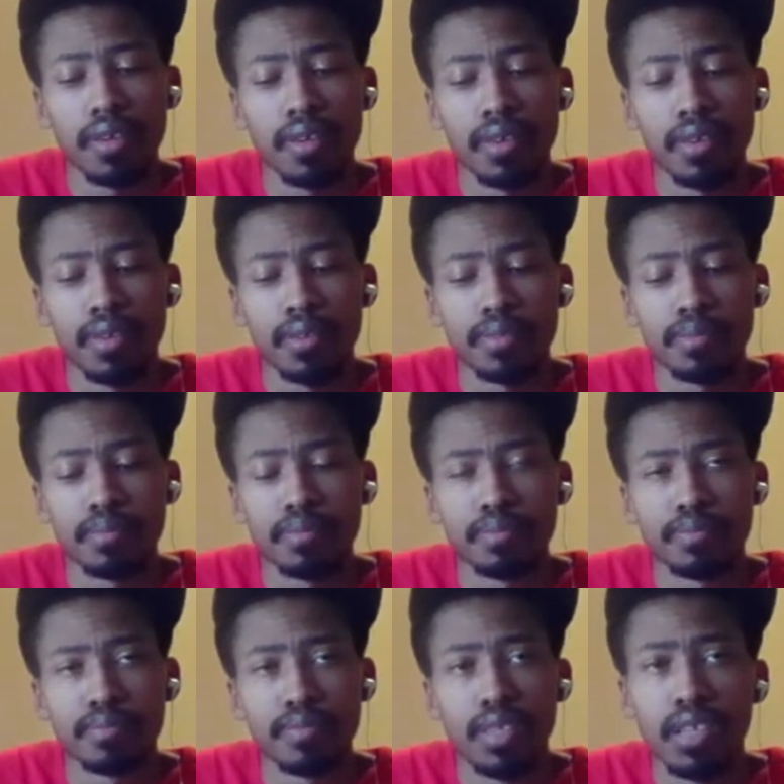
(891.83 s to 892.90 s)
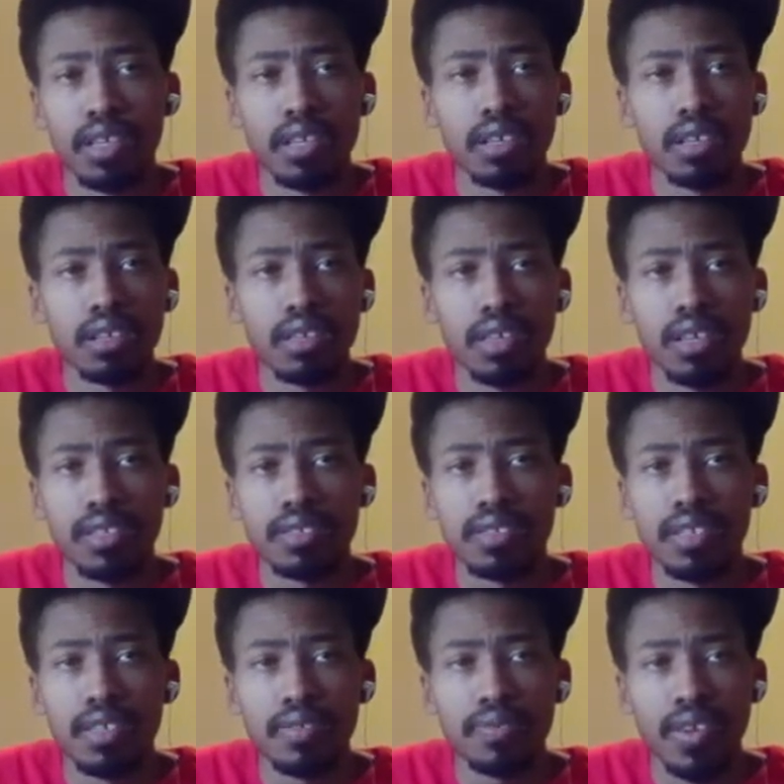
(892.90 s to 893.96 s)
Like I
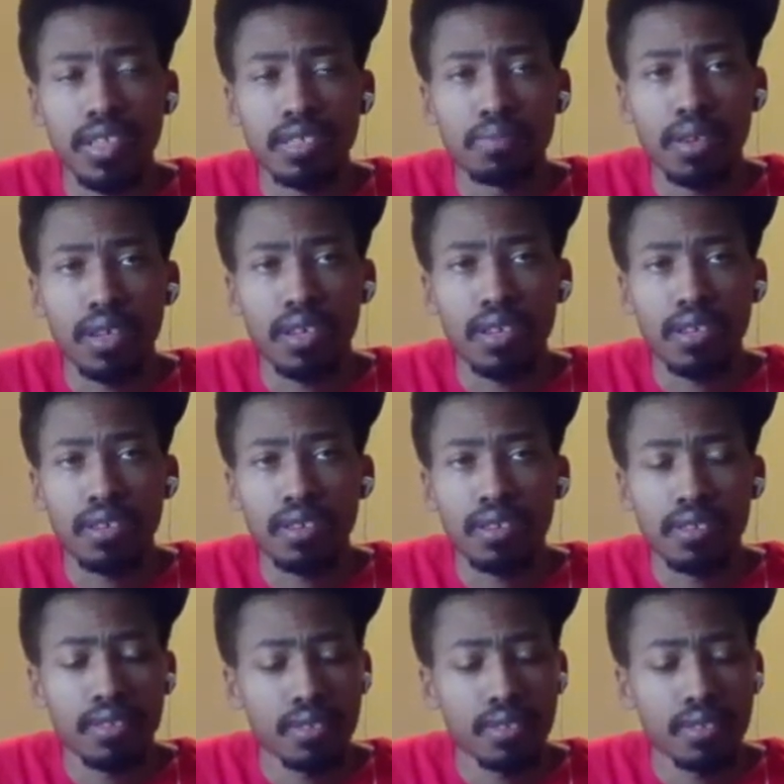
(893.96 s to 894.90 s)
said, it affects my